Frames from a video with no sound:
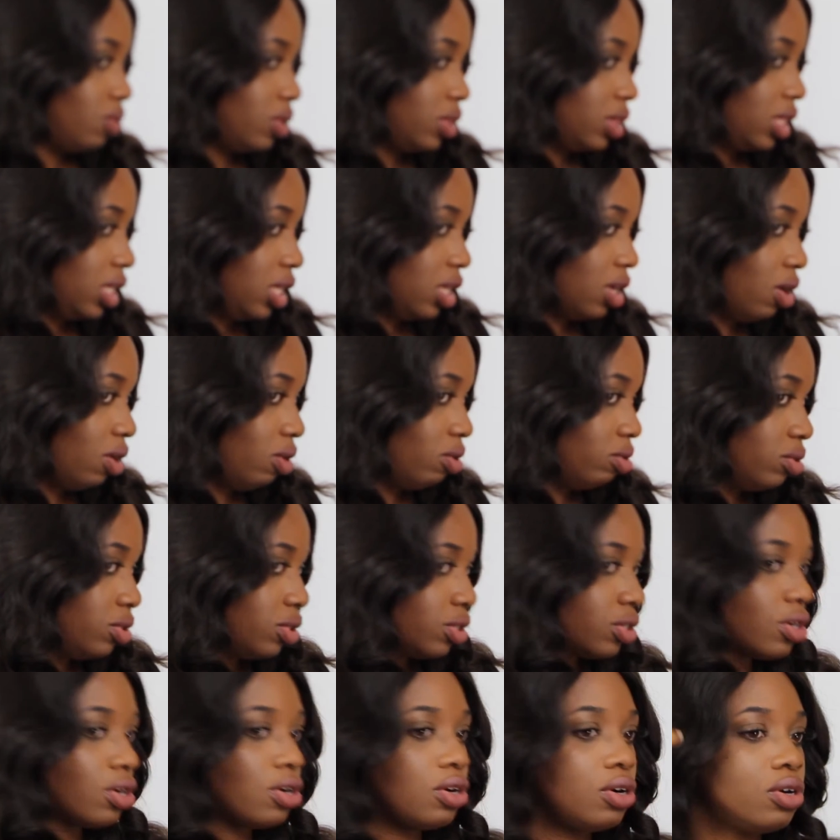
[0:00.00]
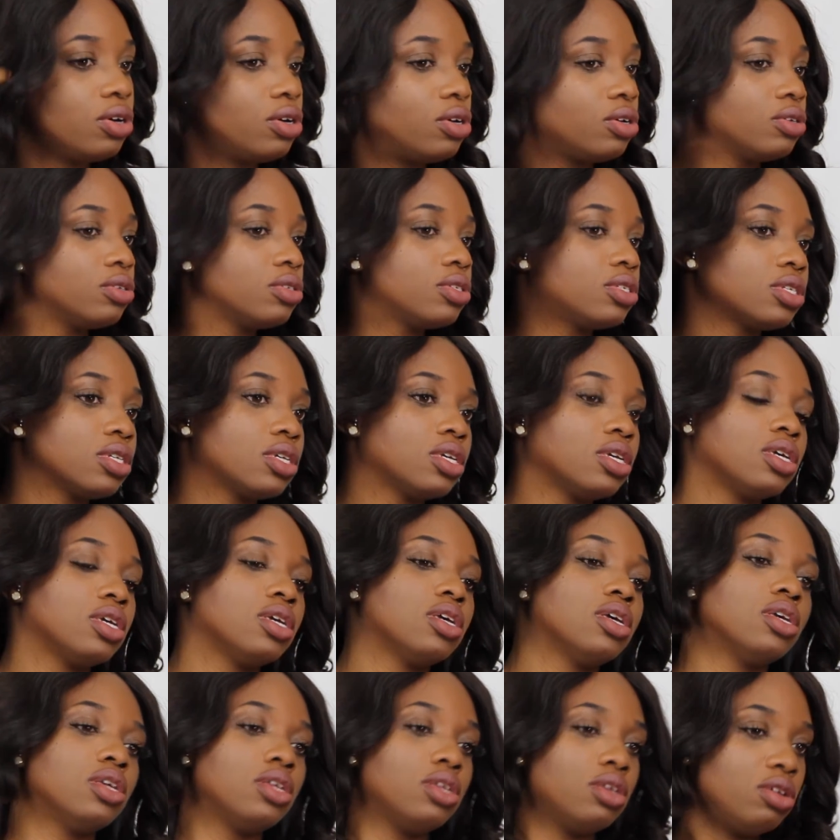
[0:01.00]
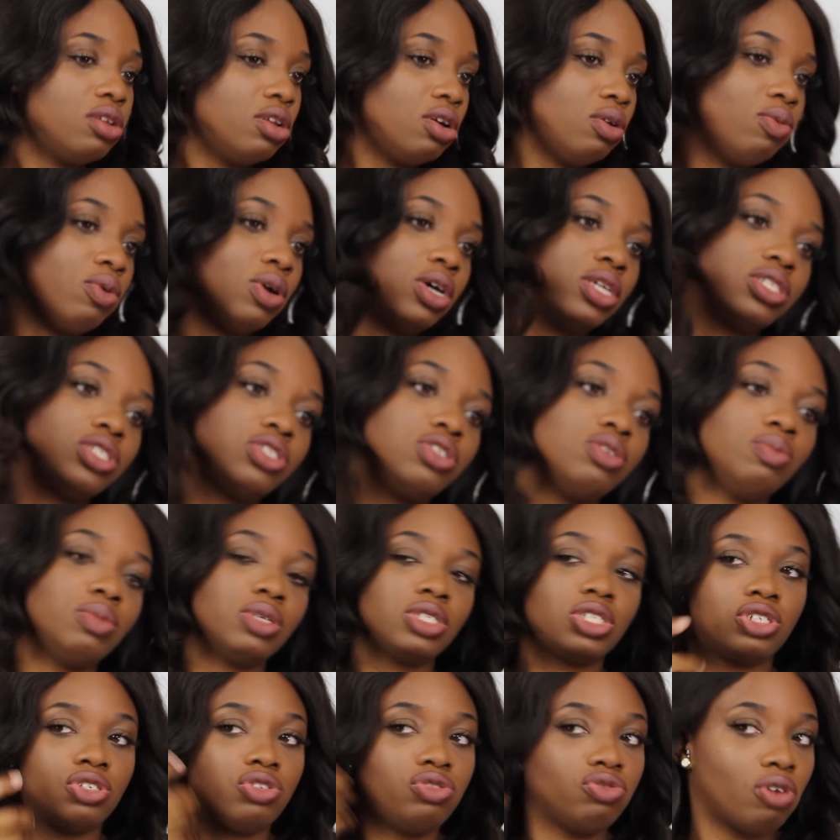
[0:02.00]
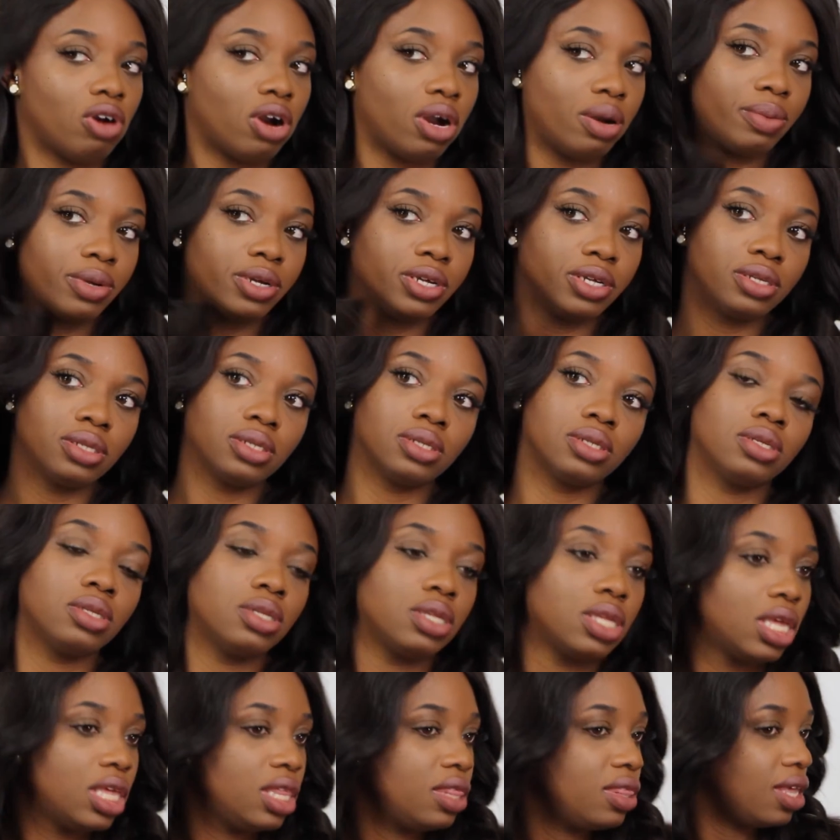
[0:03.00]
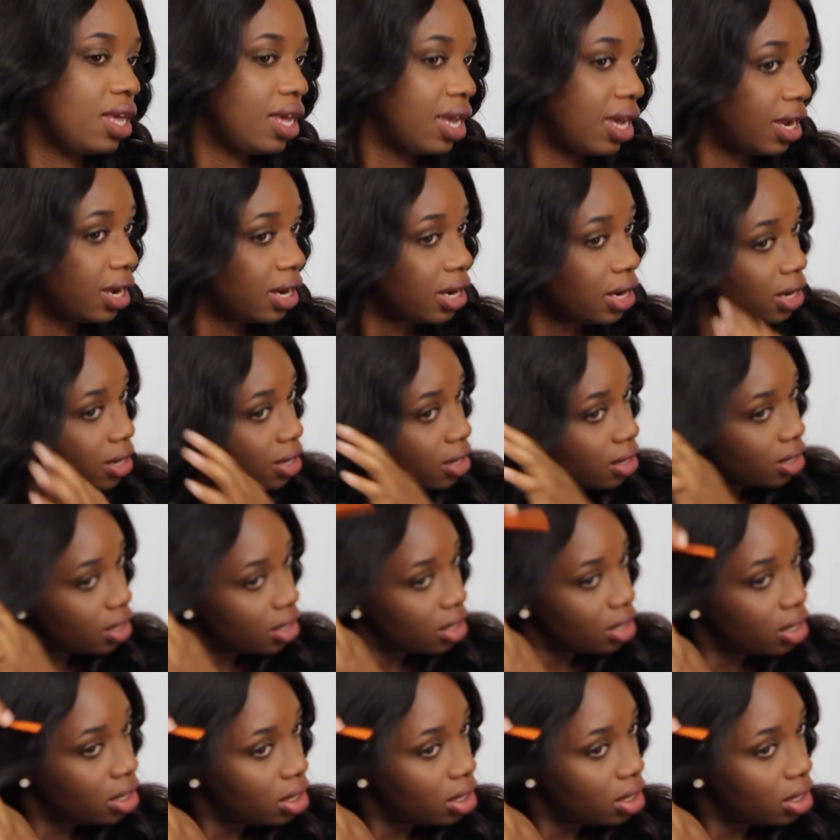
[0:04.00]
with the older curls. You don't want too much drama in the hair